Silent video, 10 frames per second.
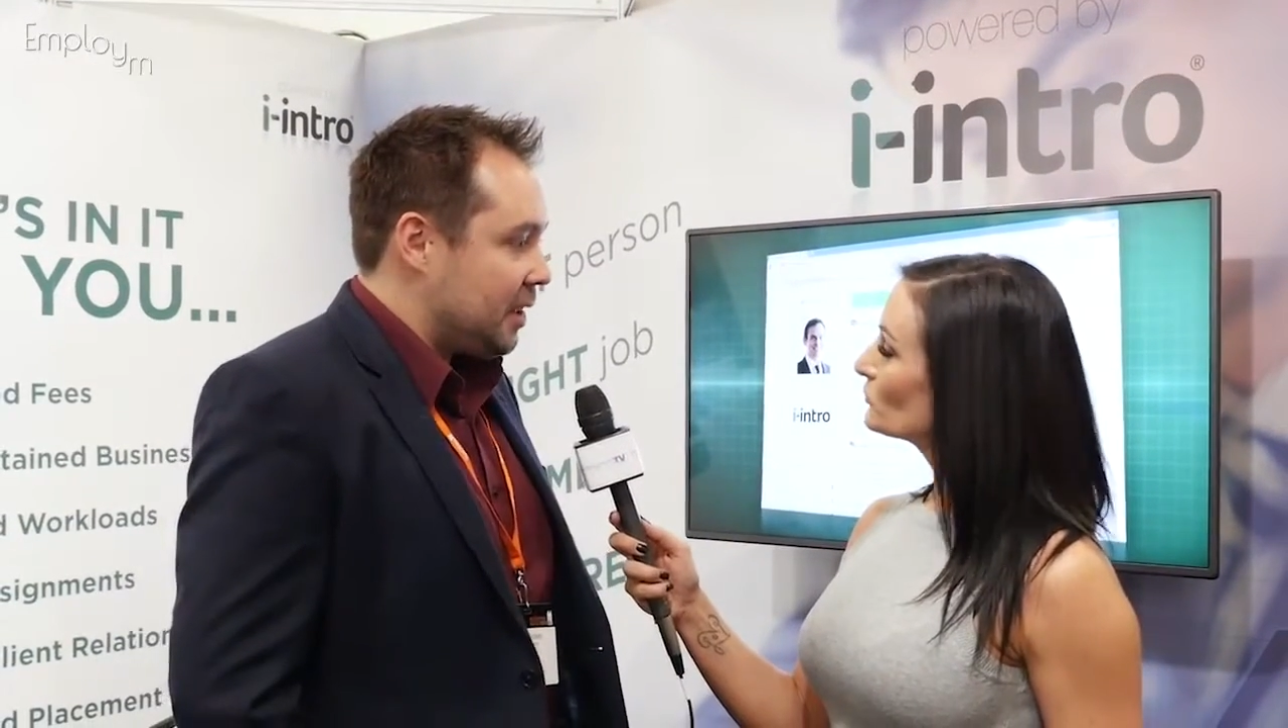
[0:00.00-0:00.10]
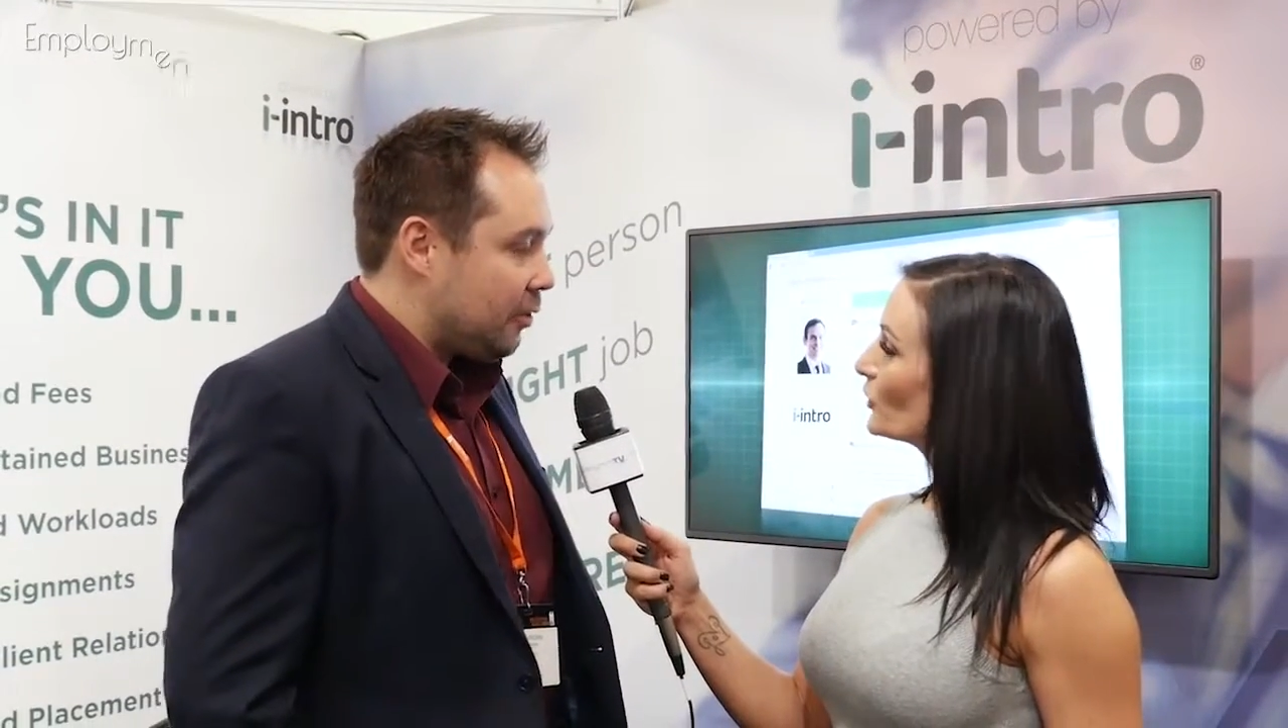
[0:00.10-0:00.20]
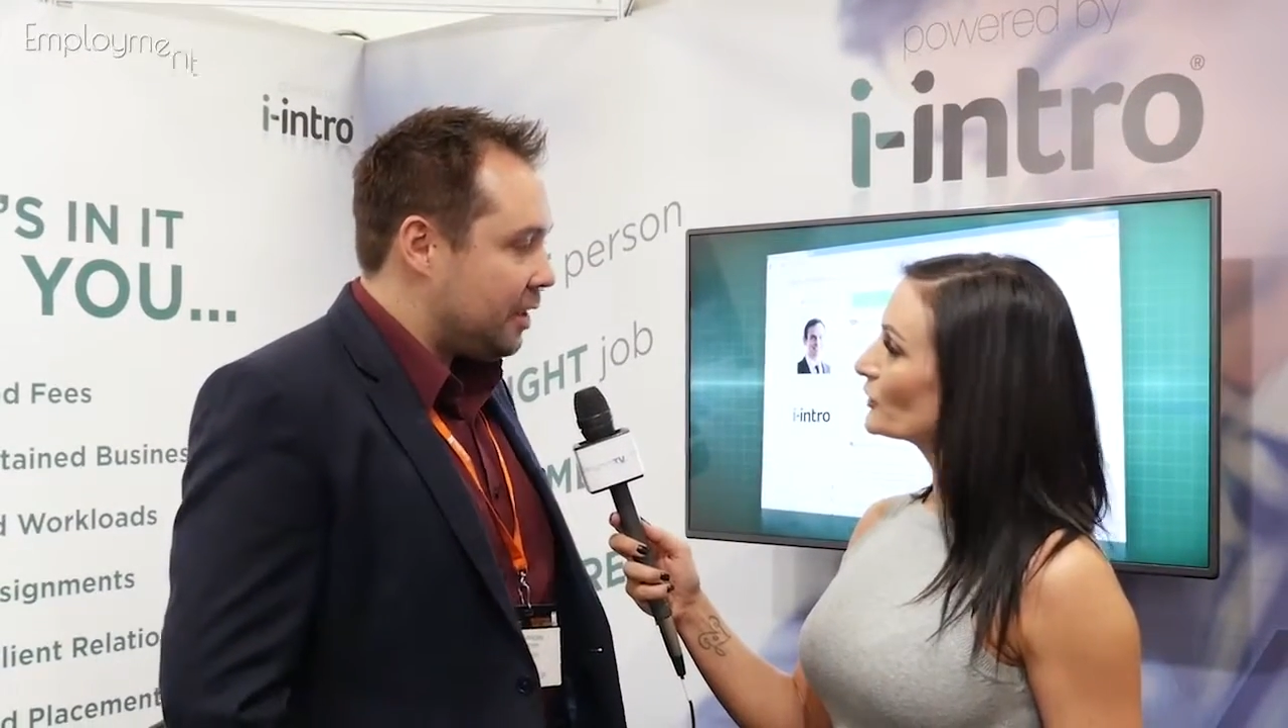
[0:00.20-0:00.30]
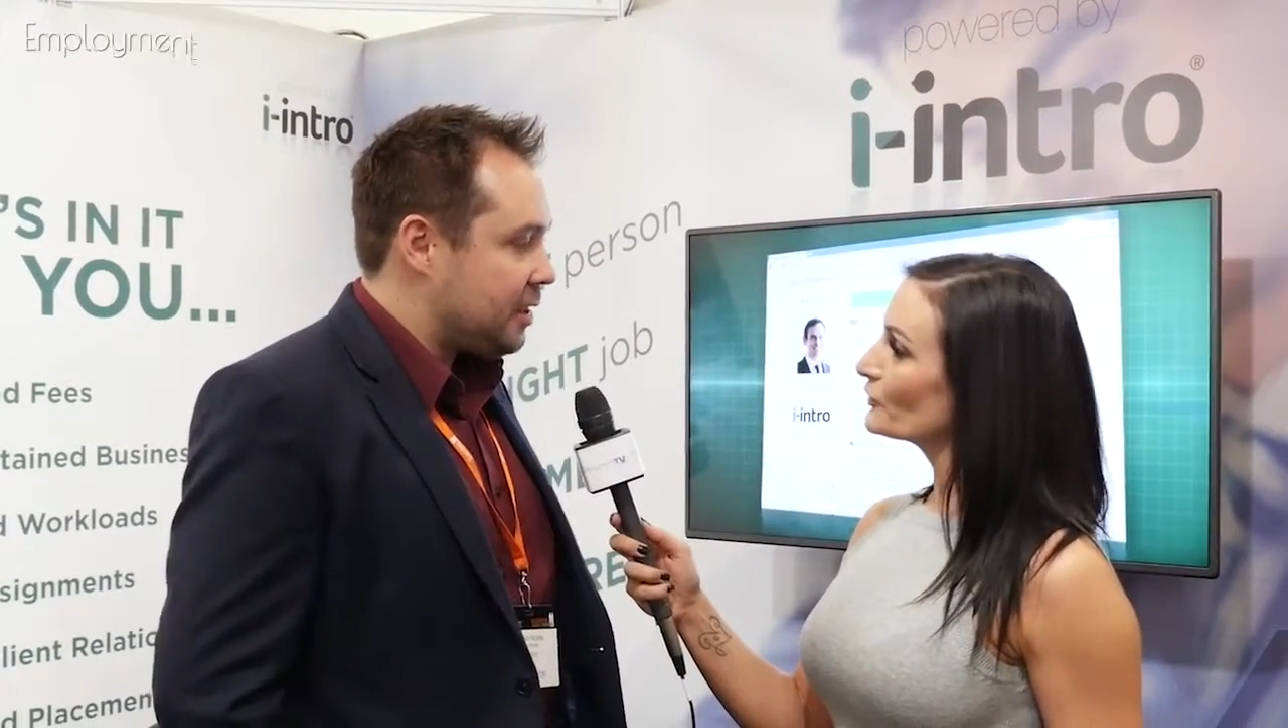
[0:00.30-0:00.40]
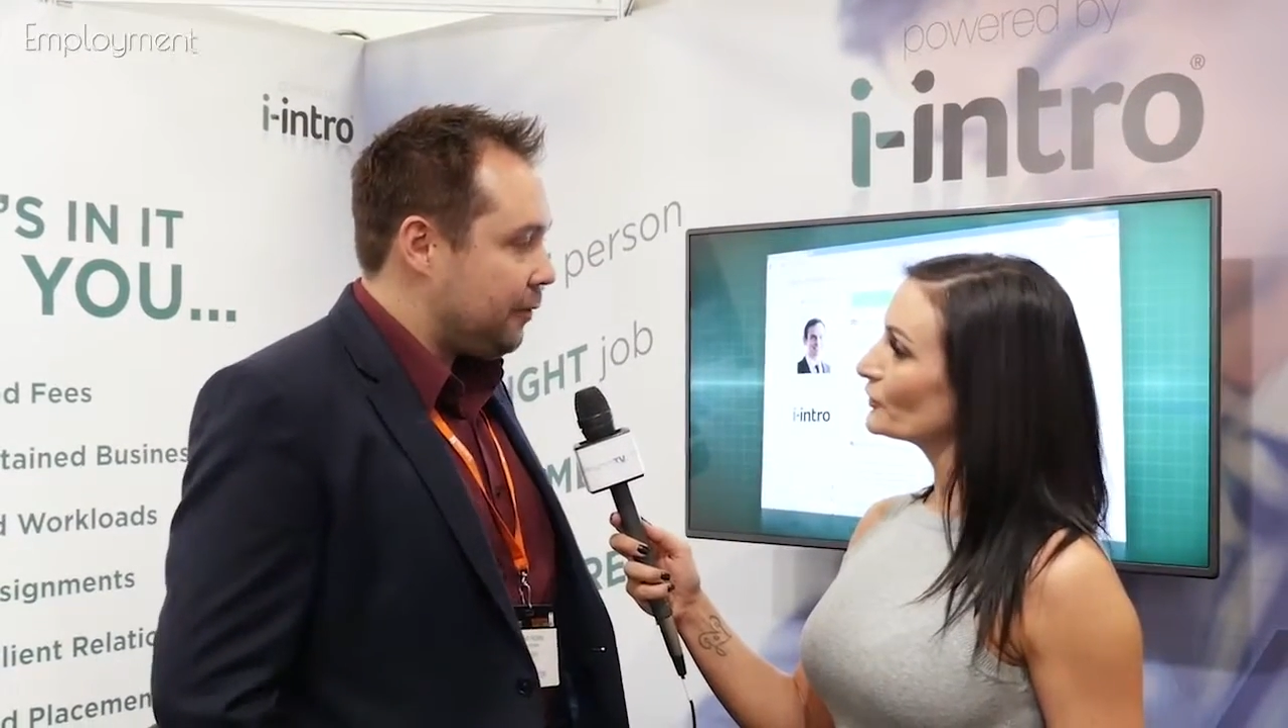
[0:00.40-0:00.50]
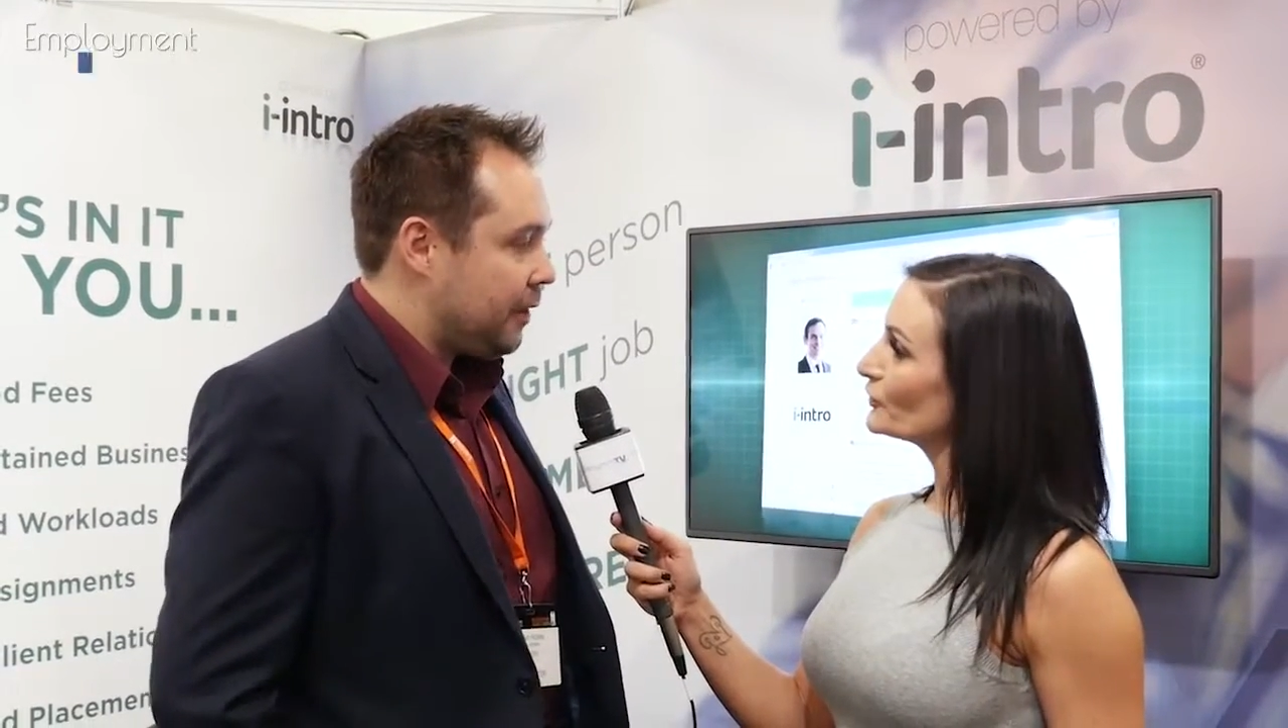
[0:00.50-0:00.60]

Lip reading: and increase their